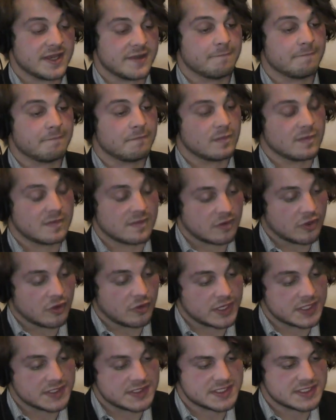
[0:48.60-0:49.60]
he's
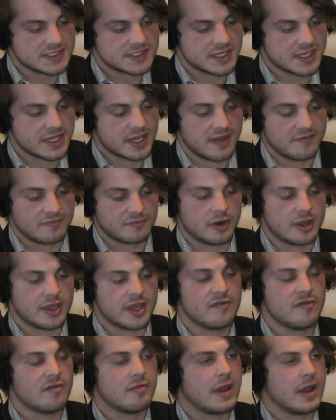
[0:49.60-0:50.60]
like, the craziest thing
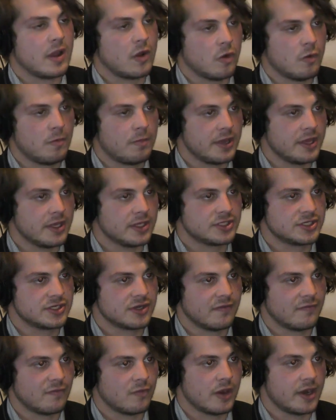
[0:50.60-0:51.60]
after I gave him my whole
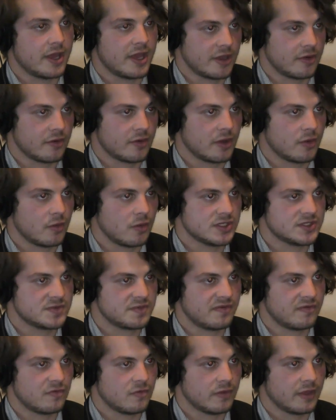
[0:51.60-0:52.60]
pitch of what
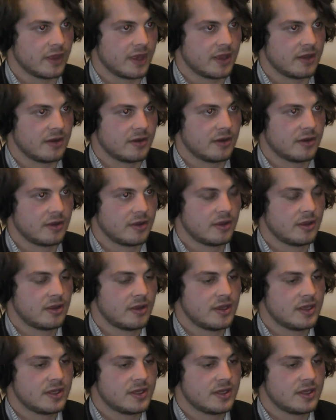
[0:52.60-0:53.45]
Hangarang was before that.